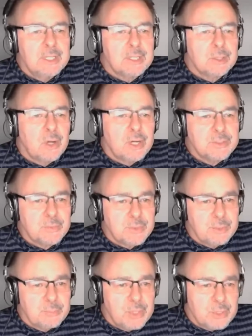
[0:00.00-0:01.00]
It aligns
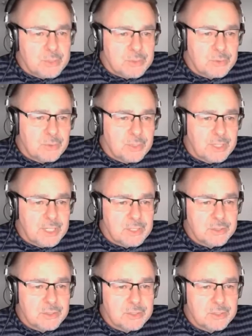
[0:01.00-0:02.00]
with the personal
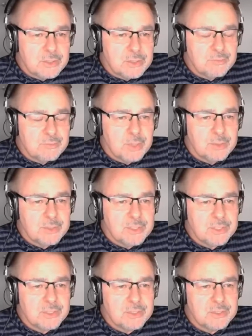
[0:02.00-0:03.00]
connections of
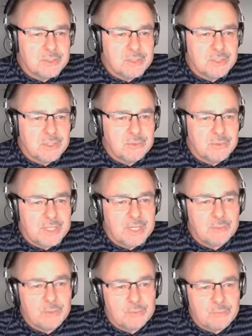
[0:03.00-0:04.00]
politicians, you know,
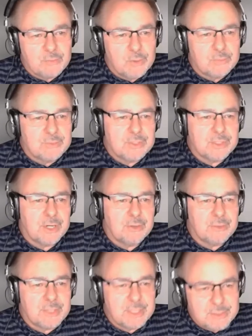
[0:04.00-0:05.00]
they're involved in
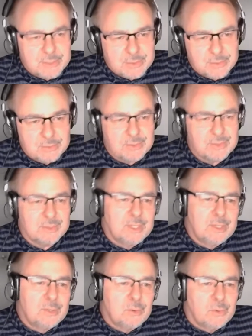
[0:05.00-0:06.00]
charities,
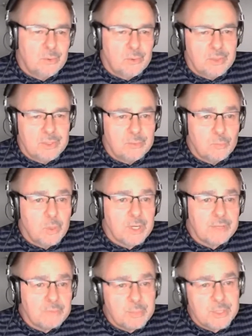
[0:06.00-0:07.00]
or
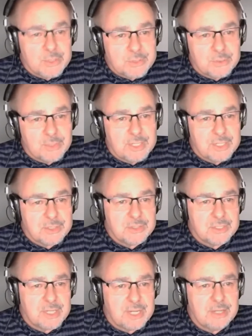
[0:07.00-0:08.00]
whatever personal
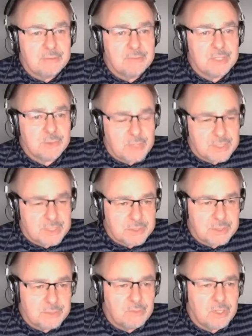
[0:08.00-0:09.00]
connections they have, their
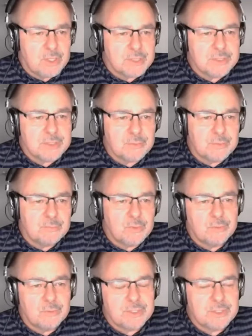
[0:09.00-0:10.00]
trusted advisors are
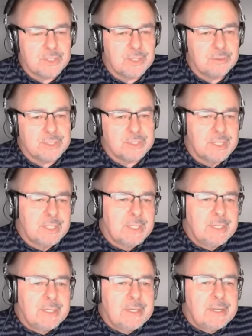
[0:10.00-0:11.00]
involved in charities.
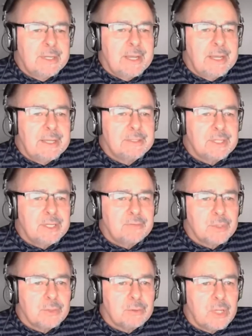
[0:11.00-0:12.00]
And
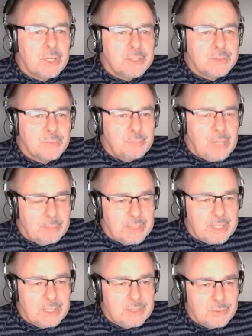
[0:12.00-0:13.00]
if it aligns with
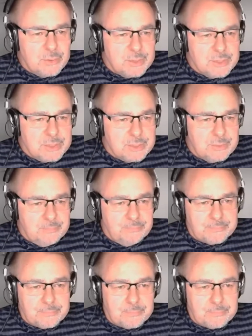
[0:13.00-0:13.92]
public interest,